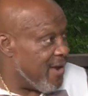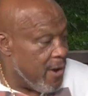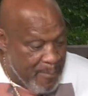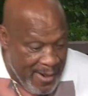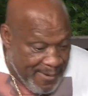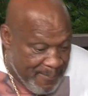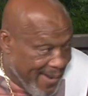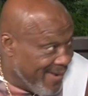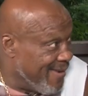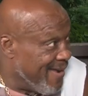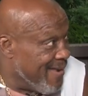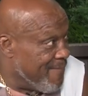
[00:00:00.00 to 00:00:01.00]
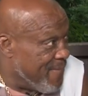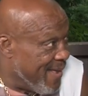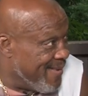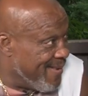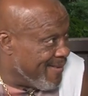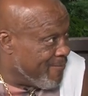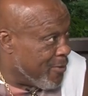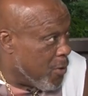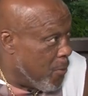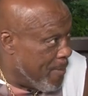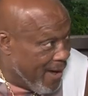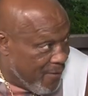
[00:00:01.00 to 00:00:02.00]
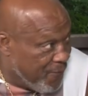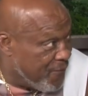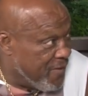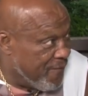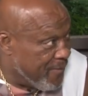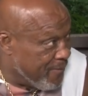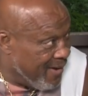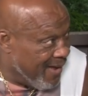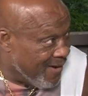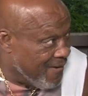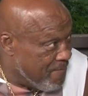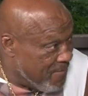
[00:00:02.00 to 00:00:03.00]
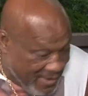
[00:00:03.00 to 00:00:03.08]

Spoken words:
Everybody back in the day would go buy a fifth of liquor,